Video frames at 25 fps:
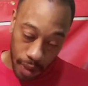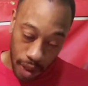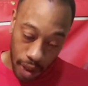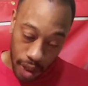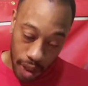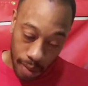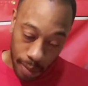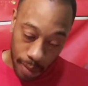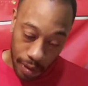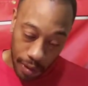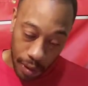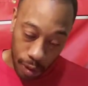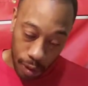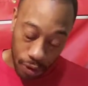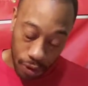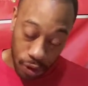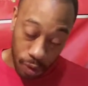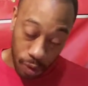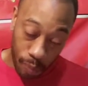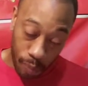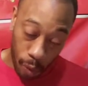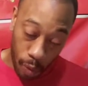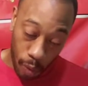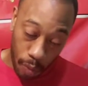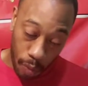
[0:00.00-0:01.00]
but those who
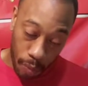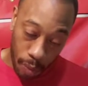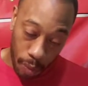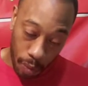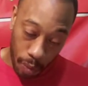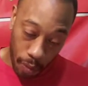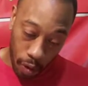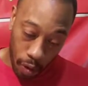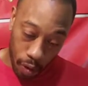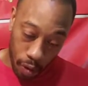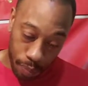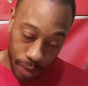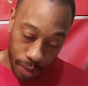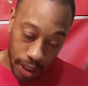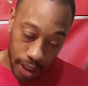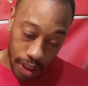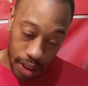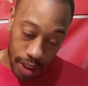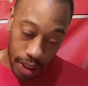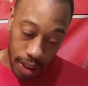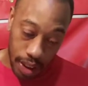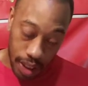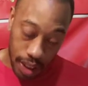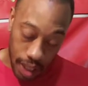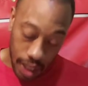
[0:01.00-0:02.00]
promote peace
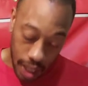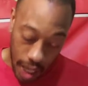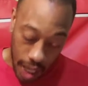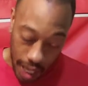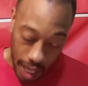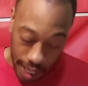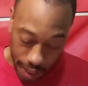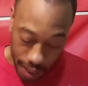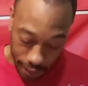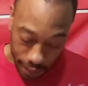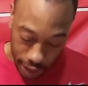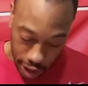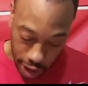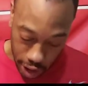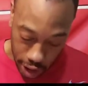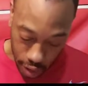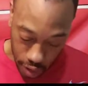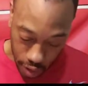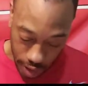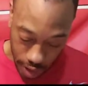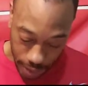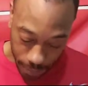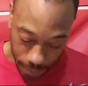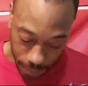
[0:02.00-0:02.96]
have joy.